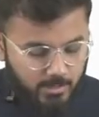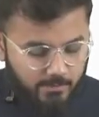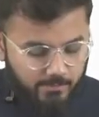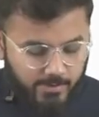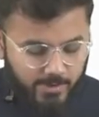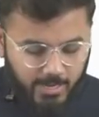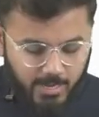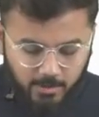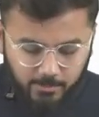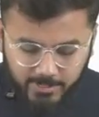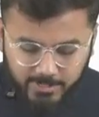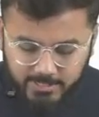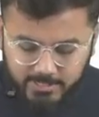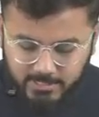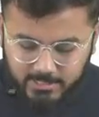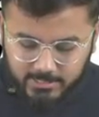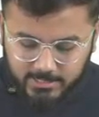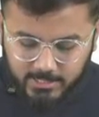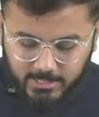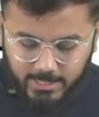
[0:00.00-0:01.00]
When I will be
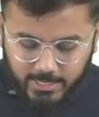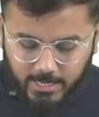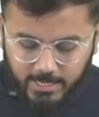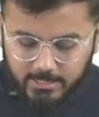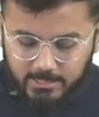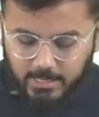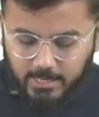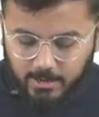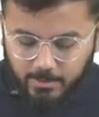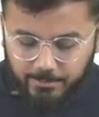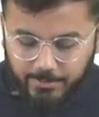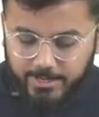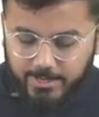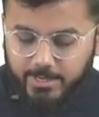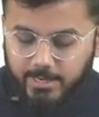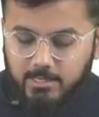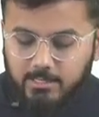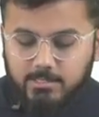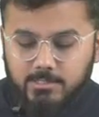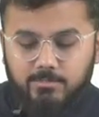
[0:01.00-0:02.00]
discussing regarding the
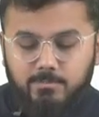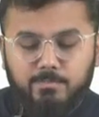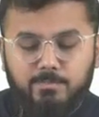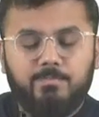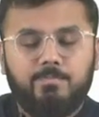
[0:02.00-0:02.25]
lumbricals,